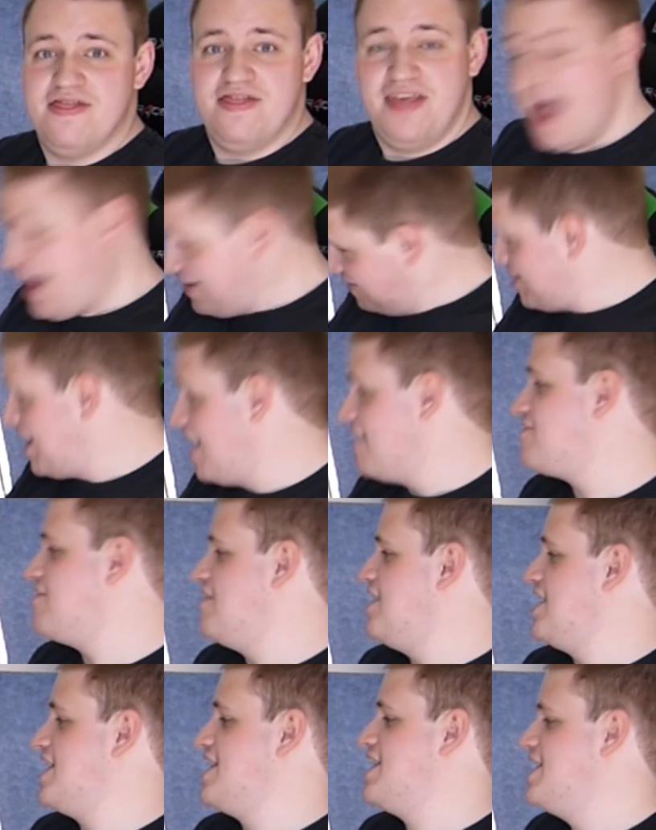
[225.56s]
that
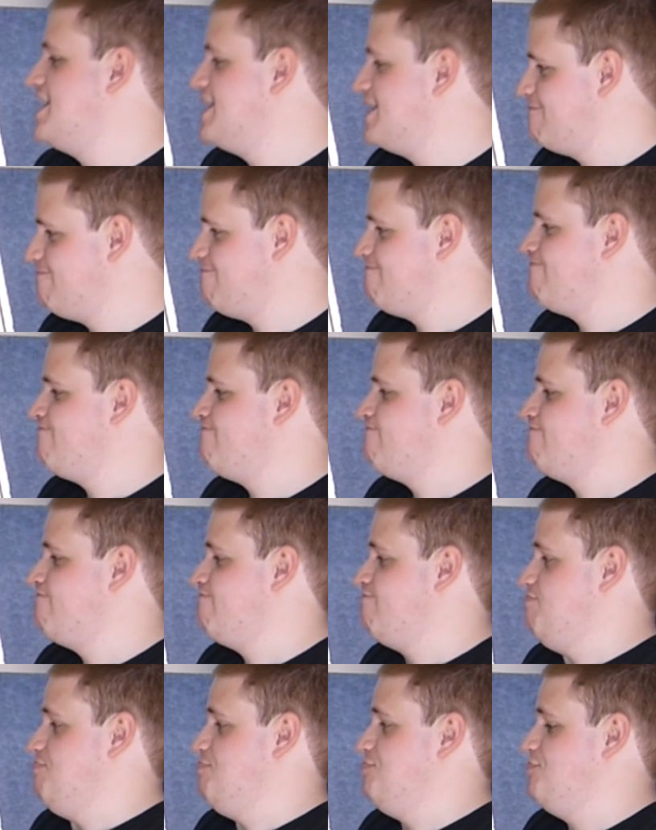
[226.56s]
sounds like
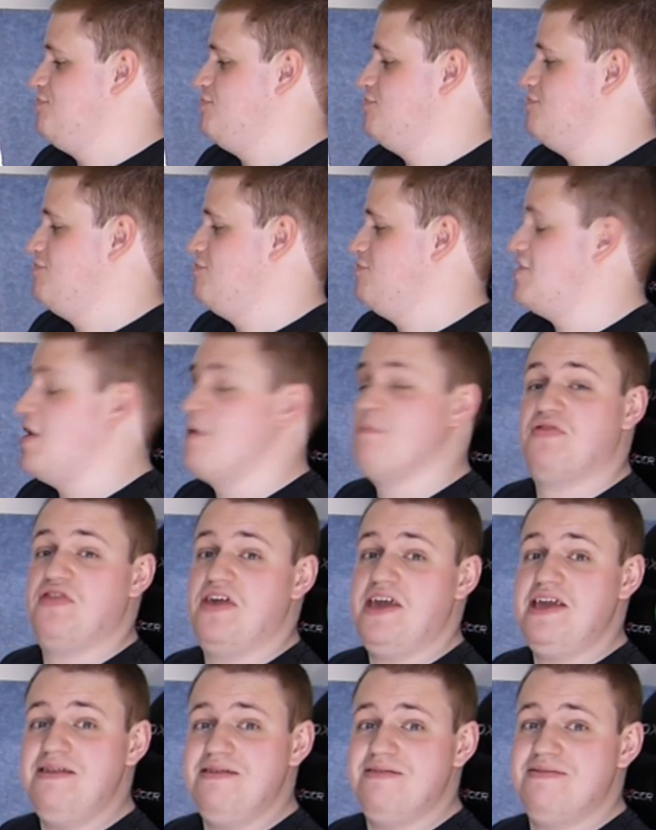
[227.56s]

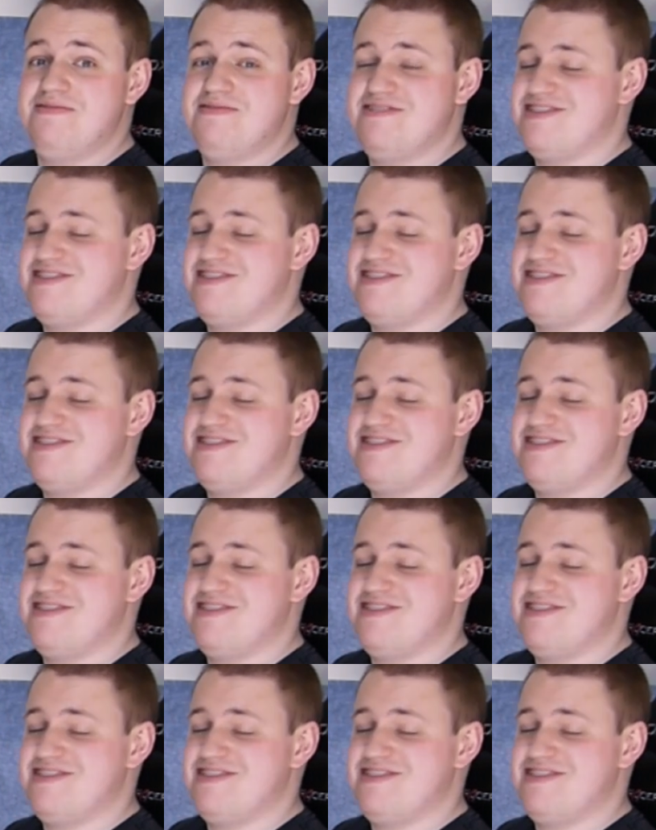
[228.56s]
something.